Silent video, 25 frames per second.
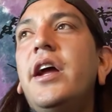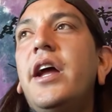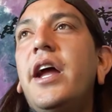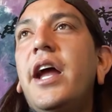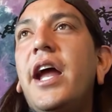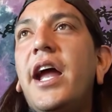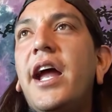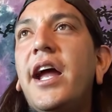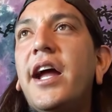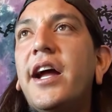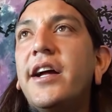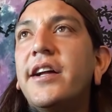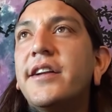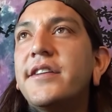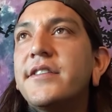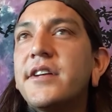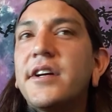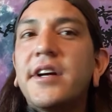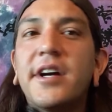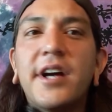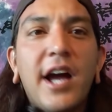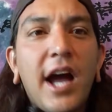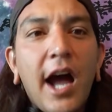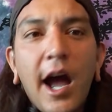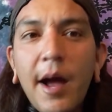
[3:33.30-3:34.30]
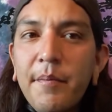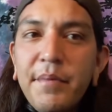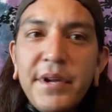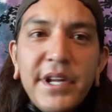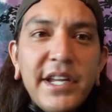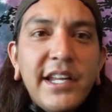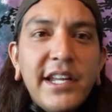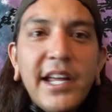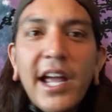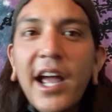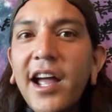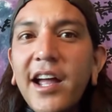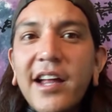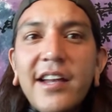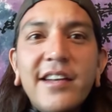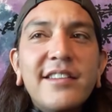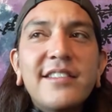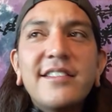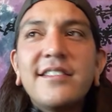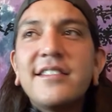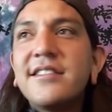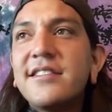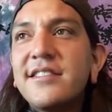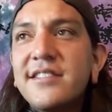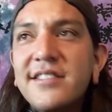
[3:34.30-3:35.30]
And I
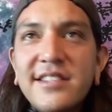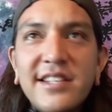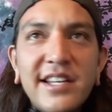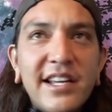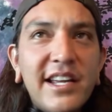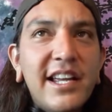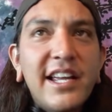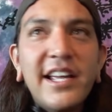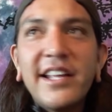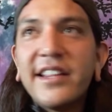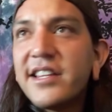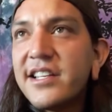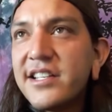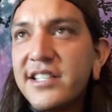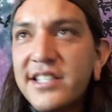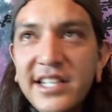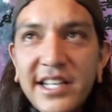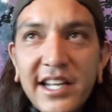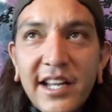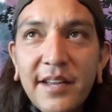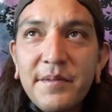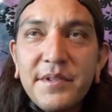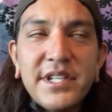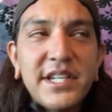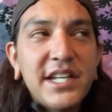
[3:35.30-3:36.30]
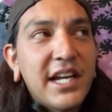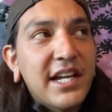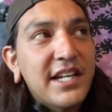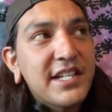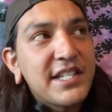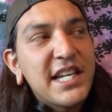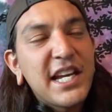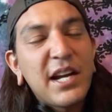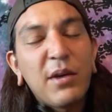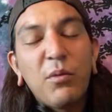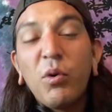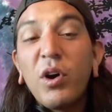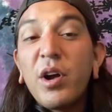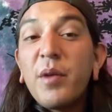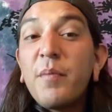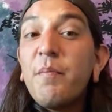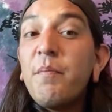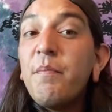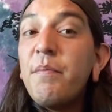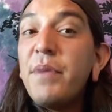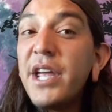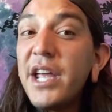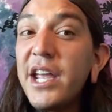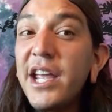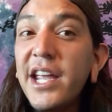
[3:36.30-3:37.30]
began to hit the DMT. I take one
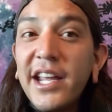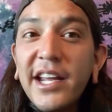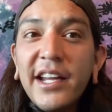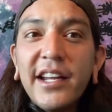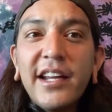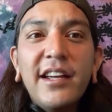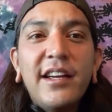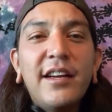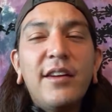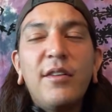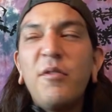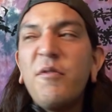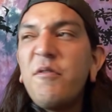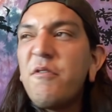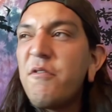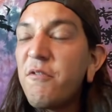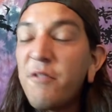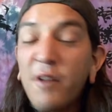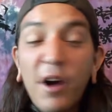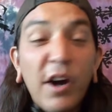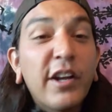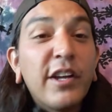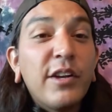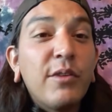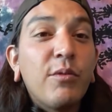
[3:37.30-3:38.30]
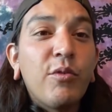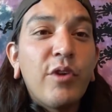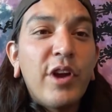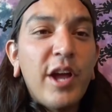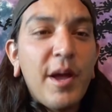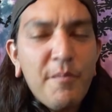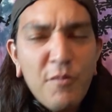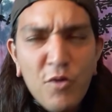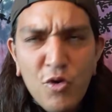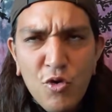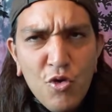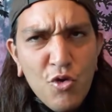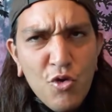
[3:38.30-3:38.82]
big fucking rip.